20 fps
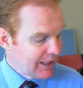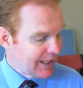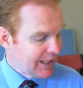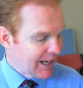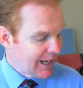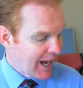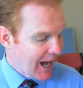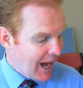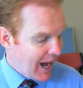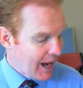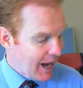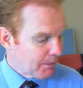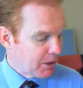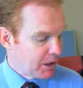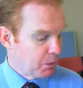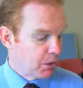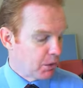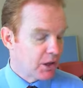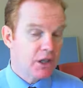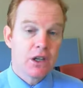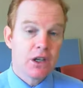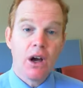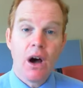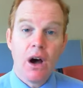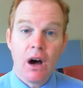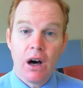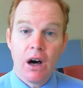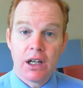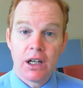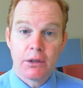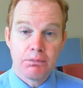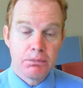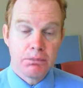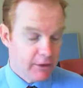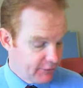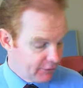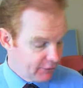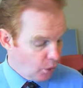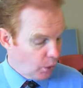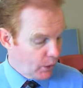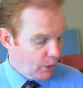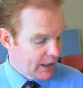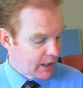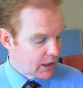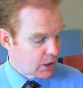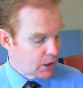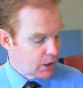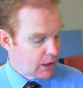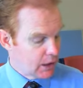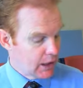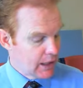in harmony with God before he could